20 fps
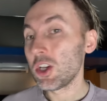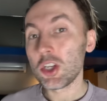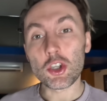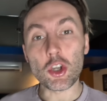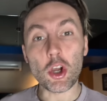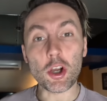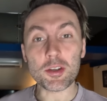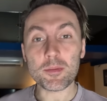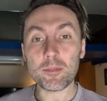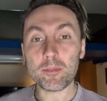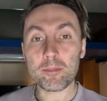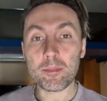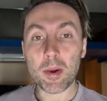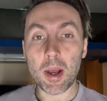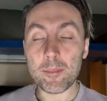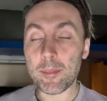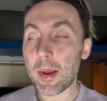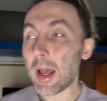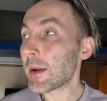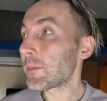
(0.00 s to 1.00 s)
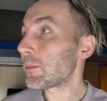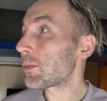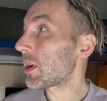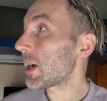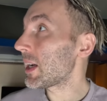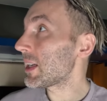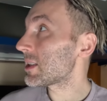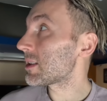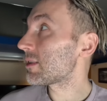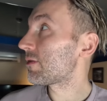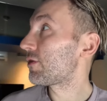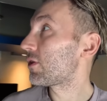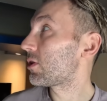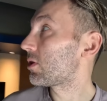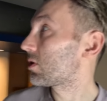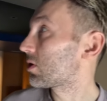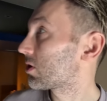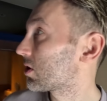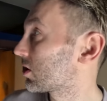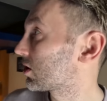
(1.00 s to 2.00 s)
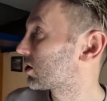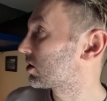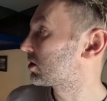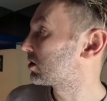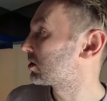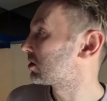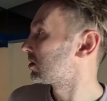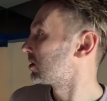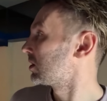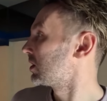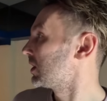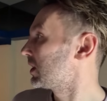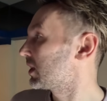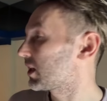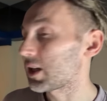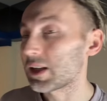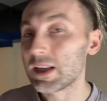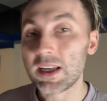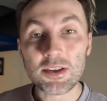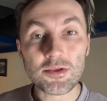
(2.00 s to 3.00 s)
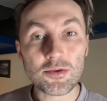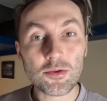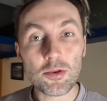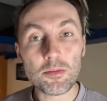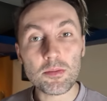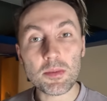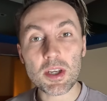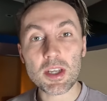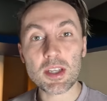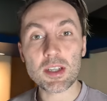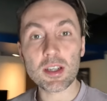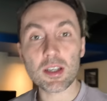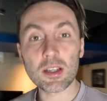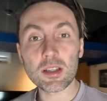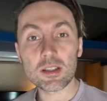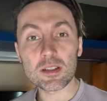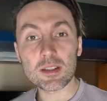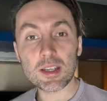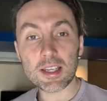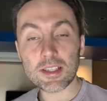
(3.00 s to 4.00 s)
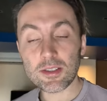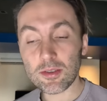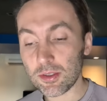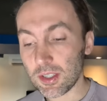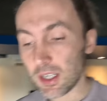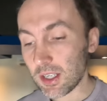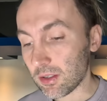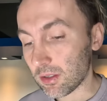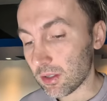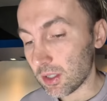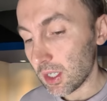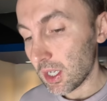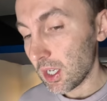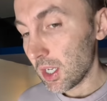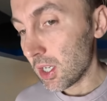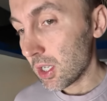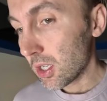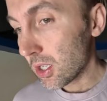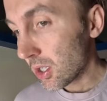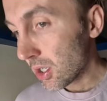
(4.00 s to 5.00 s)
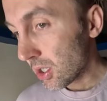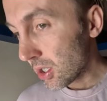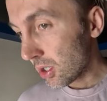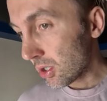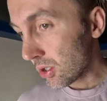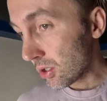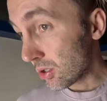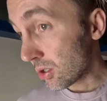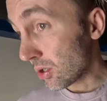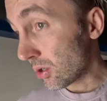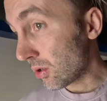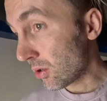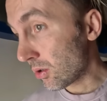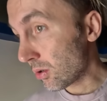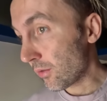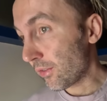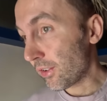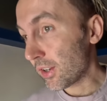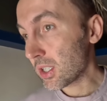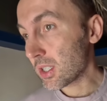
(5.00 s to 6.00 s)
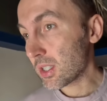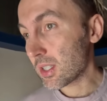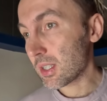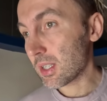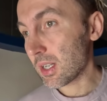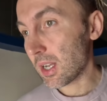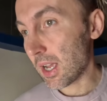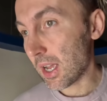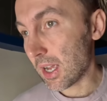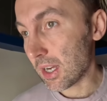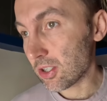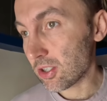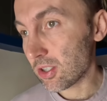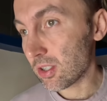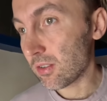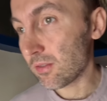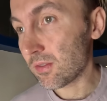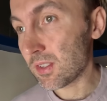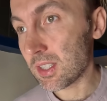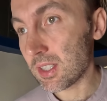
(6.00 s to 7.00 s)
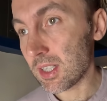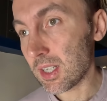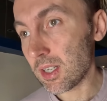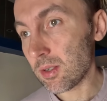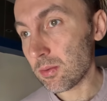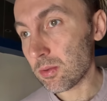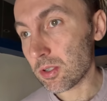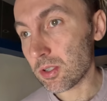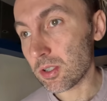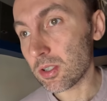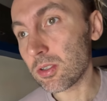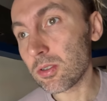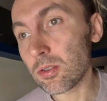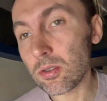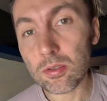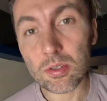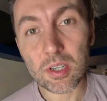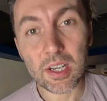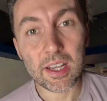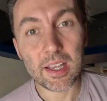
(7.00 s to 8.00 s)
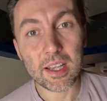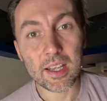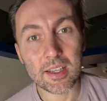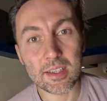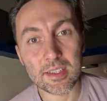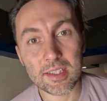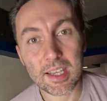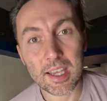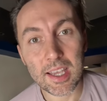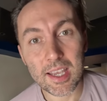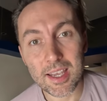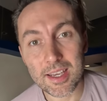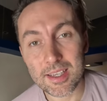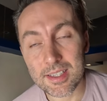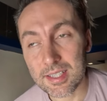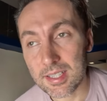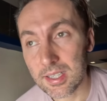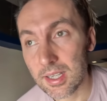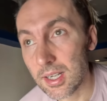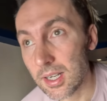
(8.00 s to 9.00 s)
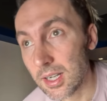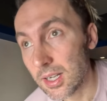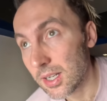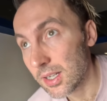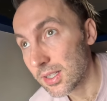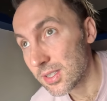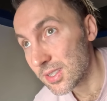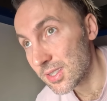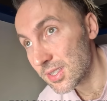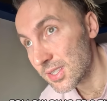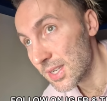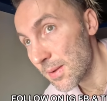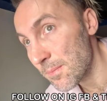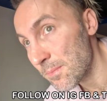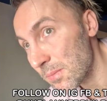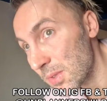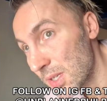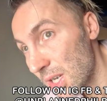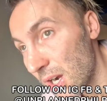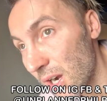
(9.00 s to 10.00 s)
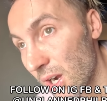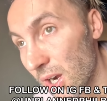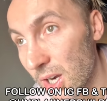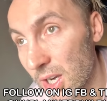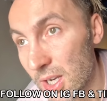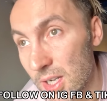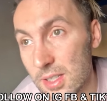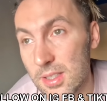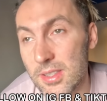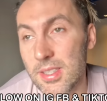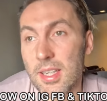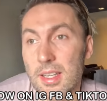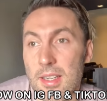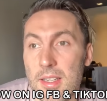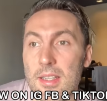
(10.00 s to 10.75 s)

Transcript: not a bad price for a nice room in a nice hotel. So first action of today, we're gonna go and get a SIM card,